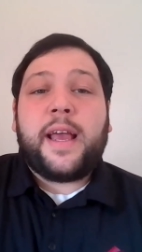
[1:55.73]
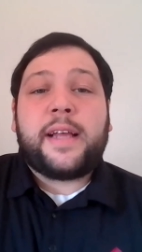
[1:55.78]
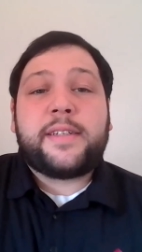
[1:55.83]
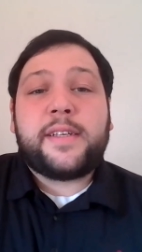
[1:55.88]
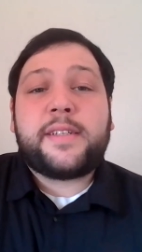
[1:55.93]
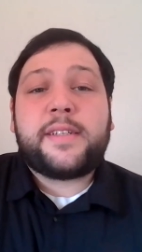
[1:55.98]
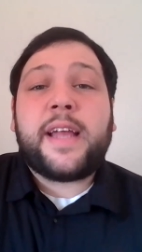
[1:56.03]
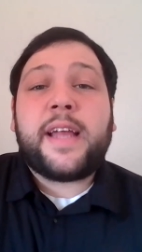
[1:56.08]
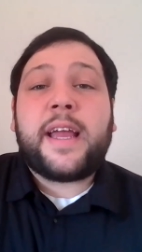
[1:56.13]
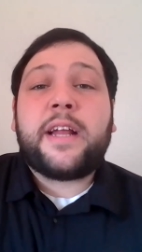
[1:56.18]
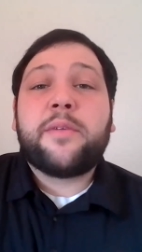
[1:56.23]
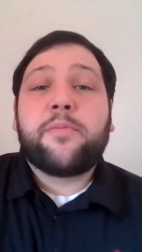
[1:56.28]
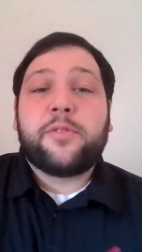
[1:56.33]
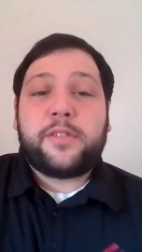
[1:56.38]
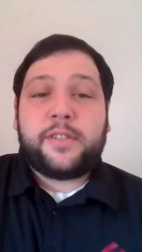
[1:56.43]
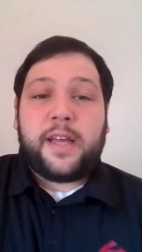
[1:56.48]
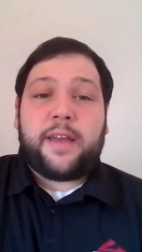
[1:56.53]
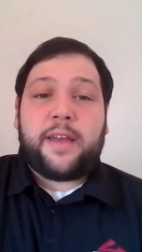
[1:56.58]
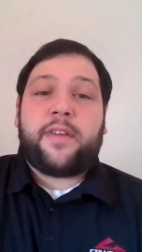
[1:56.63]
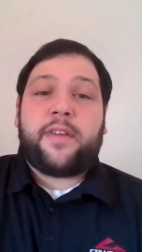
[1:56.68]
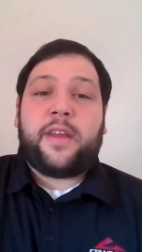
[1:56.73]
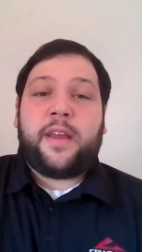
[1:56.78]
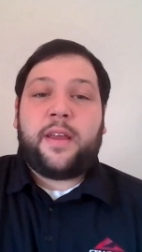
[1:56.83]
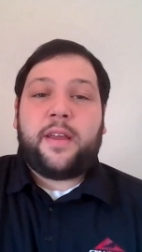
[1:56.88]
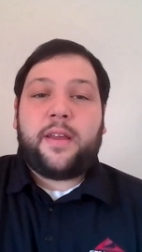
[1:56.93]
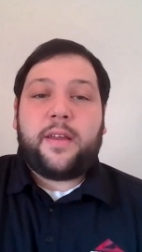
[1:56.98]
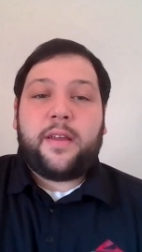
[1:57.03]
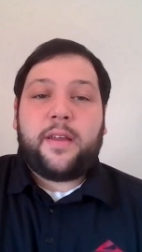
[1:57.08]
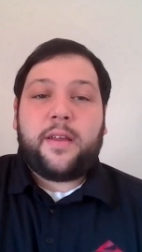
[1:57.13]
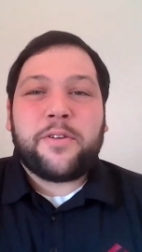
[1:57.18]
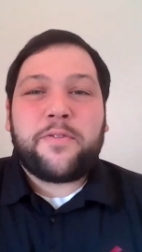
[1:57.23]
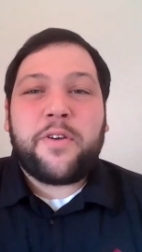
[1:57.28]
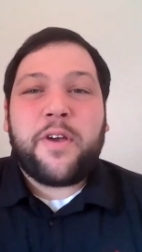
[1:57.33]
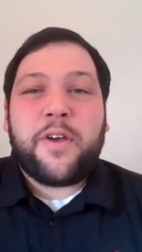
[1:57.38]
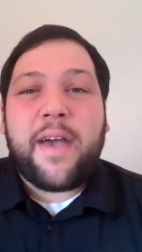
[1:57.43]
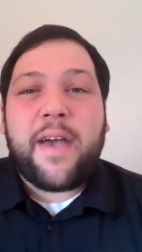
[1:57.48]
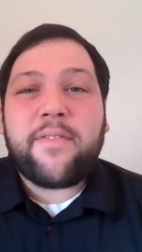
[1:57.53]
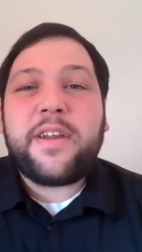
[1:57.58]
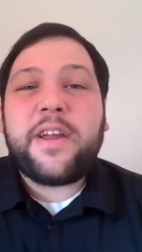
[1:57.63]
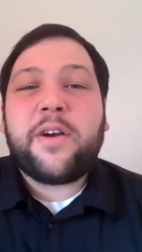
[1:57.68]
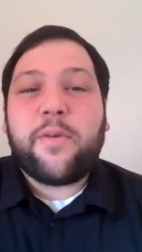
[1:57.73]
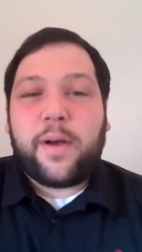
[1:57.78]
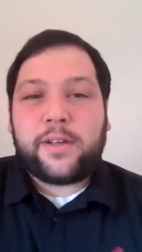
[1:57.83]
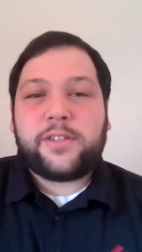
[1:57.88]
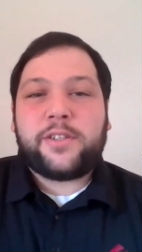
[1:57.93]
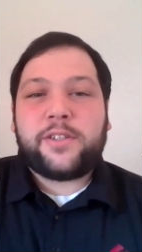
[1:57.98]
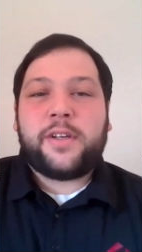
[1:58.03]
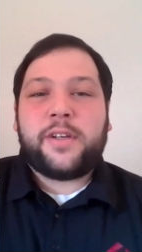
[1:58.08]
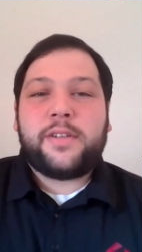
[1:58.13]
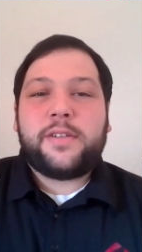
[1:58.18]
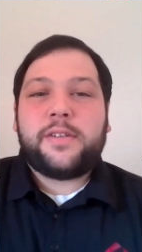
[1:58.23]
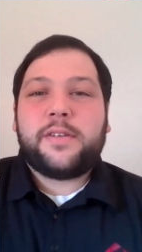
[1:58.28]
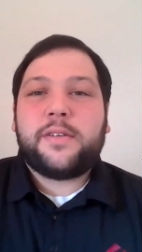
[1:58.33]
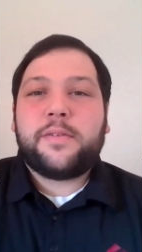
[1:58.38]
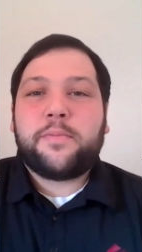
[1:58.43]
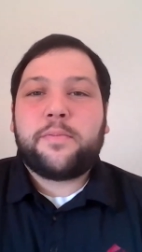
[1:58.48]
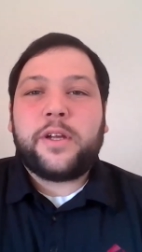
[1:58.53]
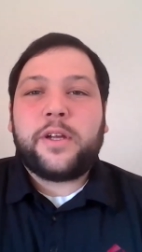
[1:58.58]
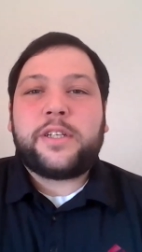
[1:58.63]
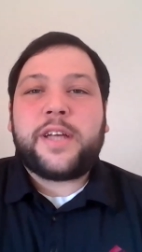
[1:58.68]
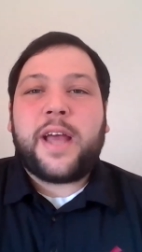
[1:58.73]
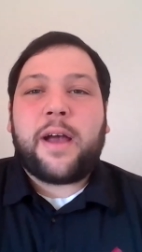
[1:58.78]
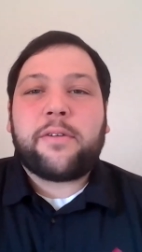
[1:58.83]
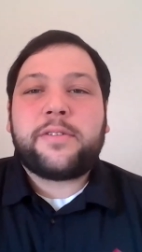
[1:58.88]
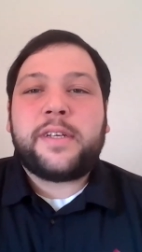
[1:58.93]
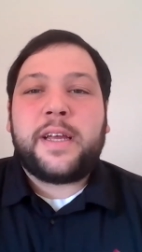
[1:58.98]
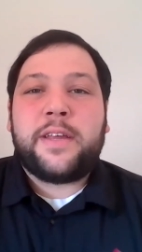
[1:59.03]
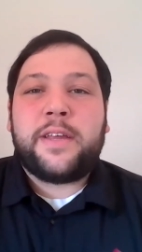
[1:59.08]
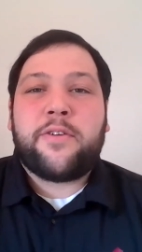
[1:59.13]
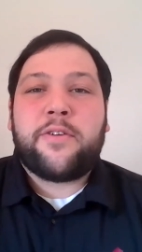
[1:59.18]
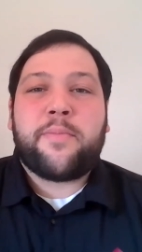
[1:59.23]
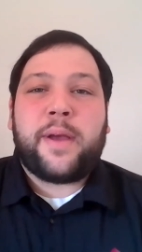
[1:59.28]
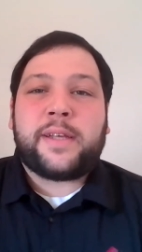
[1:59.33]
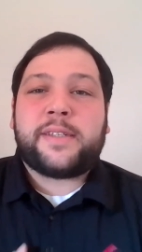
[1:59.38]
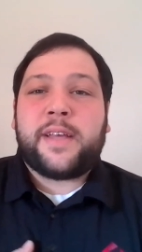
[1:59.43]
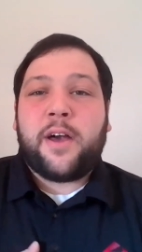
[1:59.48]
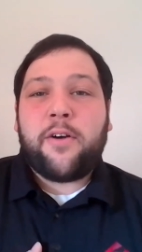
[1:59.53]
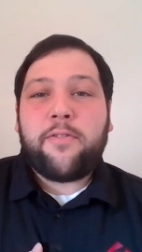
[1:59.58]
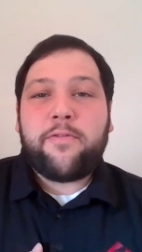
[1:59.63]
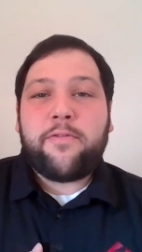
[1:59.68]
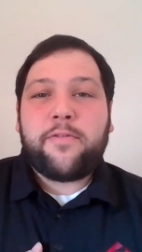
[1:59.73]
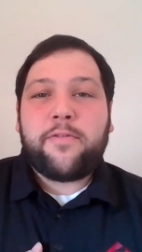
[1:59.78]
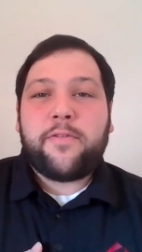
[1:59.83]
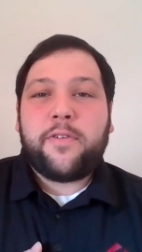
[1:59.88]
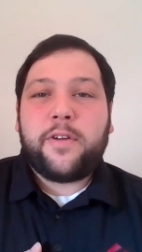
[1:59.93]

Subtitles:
and sustainable safety. So if you have any questions, reach out to either myself,